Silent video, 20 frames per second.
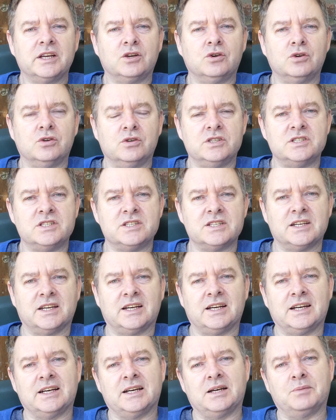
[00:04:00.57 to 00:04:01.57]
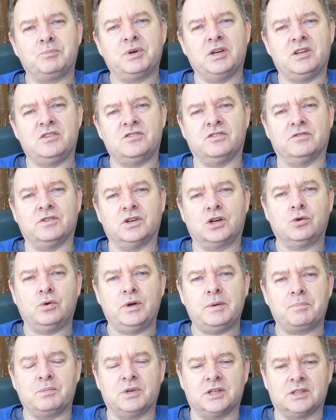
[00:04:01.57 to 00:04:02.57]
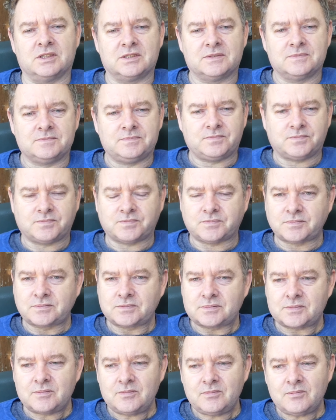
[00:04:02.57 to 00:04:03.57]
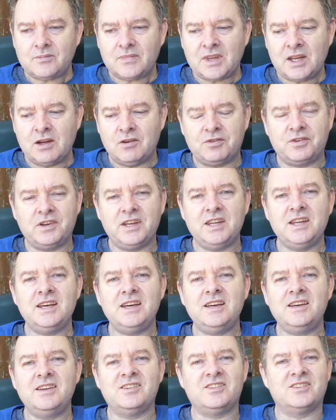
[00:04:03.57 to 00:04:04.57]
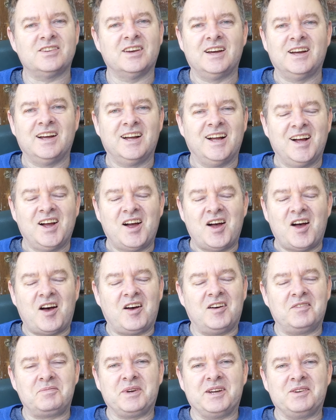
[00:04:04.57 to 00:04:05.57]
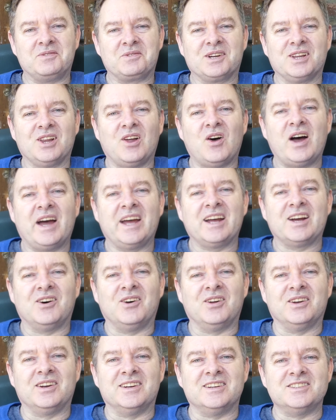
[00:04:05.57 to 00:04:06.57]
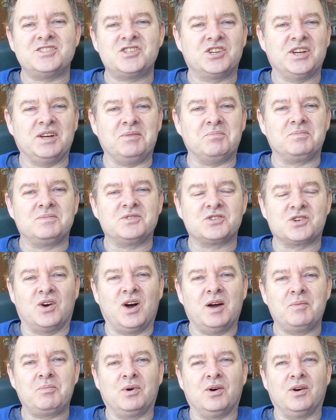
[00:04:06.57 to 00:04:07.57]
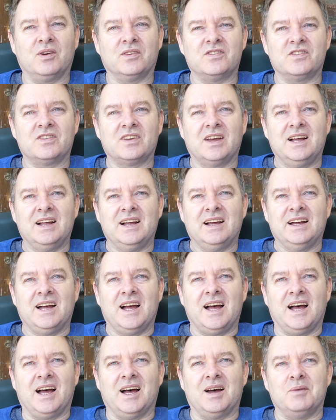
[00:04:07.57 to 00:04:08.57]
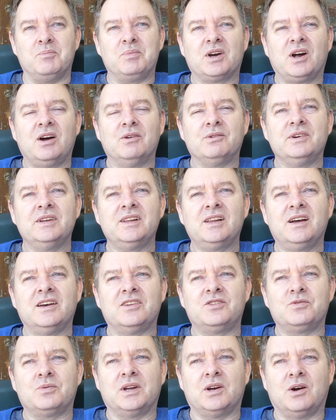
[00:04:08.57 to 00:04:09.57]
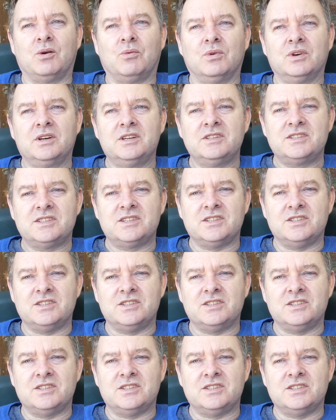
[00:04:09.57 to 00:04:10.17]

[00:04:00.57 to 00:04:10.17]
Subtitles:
good piece of equipment. For years I've been relying on cheap tripods, but I realized when I wanted to